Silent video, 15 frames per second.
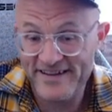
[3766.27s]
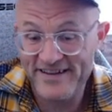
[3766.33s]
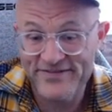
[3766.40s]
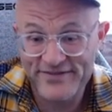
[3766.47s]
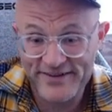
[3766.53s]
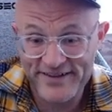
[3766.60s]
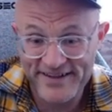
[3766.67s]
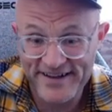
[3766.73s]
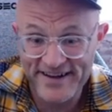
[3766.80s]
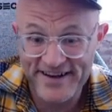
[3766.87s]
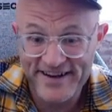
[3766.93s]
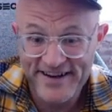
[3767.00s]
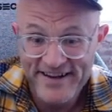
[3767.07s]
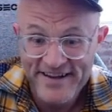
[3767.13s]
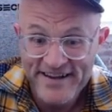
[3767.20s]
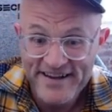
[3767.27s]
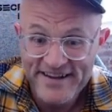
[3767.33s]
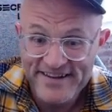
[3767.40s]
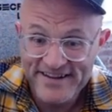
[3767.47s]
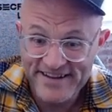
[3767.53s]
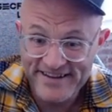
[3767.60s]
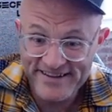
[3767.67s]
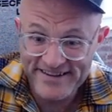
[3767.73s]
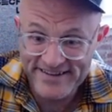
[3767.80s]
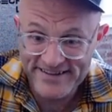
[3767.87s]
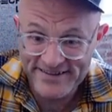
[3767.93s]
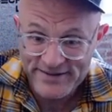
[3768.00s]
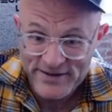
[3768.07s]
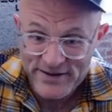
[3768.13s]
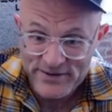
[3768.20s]
pretty hot. Like, look at
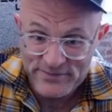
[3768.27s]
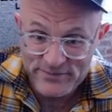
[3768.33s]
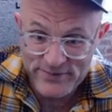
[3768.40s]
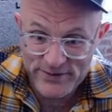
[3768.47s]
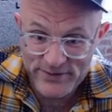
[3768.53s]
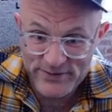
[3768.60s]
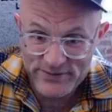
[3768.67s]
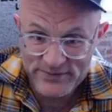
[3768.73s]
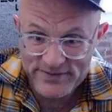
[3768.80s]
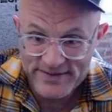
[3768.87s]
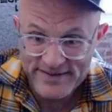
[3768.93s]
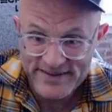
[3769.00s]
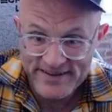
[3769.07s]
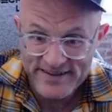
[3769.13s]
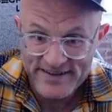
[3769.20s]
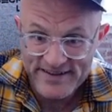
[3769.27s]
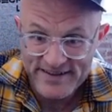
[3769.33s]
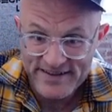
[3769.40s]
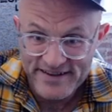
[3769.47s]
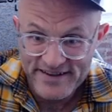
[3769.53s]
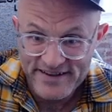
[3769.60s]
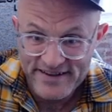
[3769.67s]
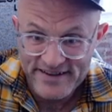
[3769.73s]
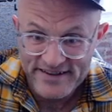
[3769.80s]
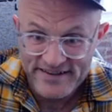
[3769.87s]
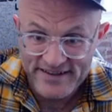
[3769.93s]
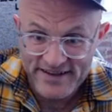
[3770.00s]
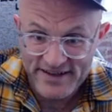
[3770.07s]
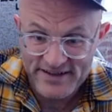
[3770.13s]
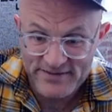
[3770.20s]
this. Boom, to
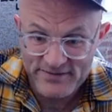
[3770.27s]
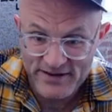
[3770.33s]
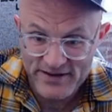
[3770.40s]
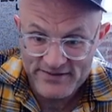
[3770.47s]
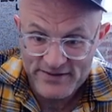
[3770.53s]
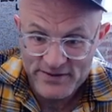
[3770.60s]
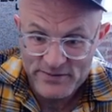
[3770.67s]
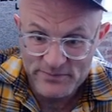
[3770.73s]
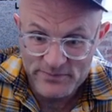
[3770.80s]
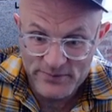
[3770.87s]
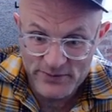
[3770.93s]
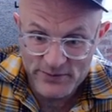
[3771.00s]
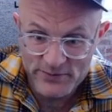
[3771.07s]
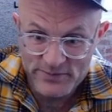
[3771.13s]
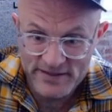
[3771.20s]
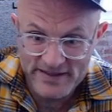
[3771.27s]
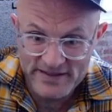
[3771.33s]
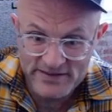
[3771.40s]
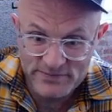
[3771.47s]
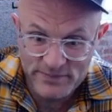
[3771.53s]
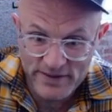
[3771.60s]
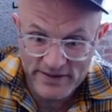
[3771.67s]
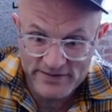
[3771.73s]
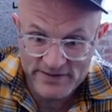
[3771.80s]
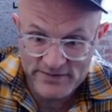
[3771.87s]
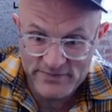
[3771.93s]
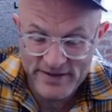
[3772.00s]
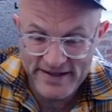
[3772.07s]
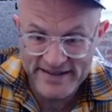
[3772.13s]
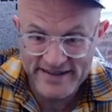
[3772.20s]
cut him off. Boom, and he's barely
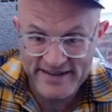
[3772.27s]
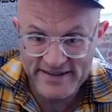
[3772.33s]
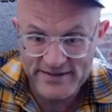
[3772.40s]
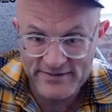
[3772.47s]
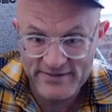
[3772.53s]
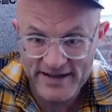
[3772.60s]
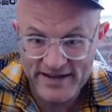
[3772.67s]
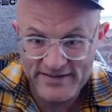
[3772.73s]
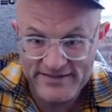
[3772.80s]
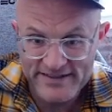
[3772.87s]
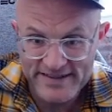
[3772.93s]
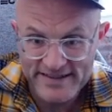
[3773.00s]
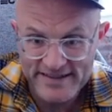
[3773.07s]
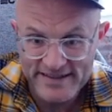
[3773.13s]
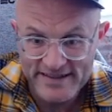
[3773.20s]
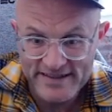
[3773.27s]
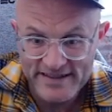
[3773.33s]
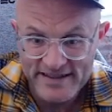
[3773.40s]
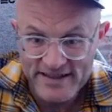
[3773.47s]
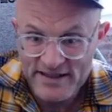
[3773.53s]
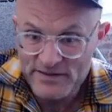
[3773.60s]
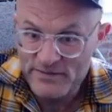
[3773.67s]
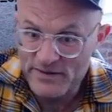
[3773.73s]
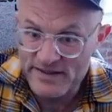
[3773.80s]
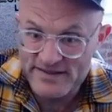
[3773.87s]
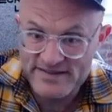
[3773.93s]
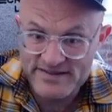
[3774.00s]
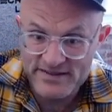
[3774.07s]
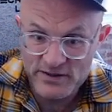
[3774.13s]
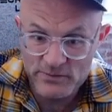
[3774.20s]
making it around. But it
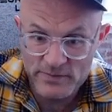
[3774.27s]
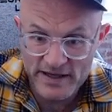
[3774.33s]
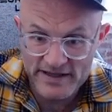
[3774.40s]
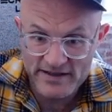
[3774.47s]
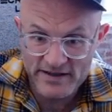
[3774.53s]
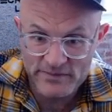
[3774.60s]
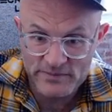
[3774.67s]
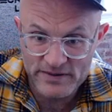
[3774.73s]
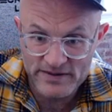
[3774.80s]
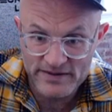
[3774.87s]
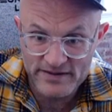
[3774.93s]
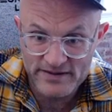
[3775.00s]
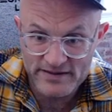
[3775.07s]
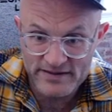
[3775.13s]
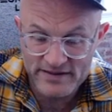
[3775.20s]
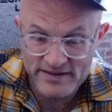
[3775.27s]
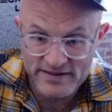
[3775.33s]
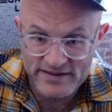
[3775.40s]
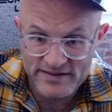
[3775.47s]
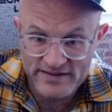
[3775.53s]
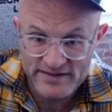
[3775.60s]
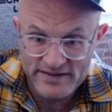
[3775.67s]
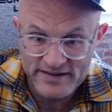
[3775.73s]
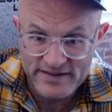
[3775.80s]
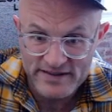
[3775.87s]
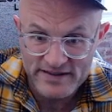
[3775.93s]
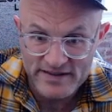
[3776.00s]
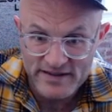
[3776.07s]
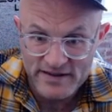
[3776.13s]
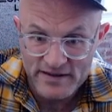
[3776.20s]
still might not be. Look at this.
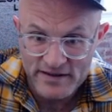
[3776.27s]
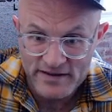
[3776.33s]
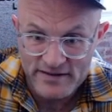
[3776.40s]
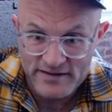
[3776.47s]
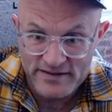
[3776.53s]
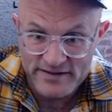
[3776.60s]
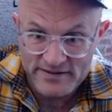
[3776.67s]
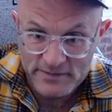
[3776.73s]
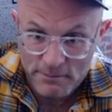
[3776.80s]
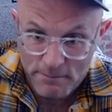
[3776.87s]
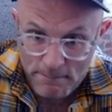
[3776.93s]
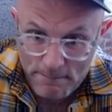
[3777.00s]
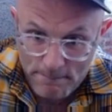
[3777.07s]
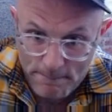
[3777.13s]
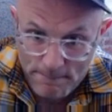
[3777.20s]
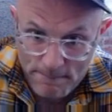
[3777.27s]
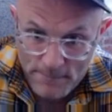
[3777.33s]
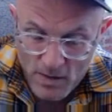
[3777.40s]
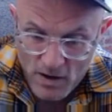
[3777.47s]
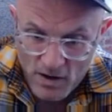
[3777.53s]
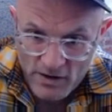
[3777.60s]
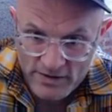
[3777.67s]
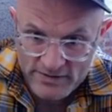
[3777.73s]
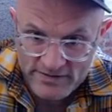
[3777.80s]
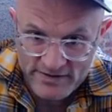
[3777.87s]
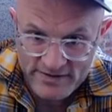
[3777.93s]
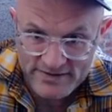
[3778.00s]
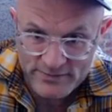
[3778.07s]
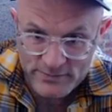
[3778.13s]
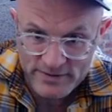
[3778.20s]
Look at this. Oh,
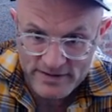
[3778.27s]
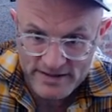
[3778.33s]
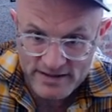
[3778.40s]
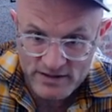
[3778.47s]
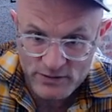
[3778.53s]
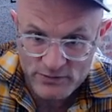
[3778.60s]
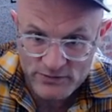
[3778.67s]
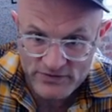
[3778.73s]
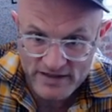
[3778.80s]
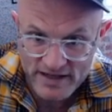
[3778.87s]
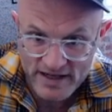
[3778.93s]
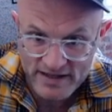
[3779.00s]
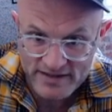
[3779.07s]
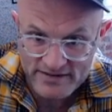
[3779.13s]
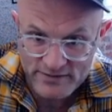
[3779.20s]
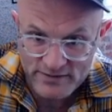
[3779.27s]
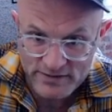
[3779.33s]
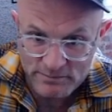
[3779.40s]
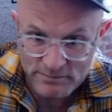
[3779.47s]
it's really close and hot. So look,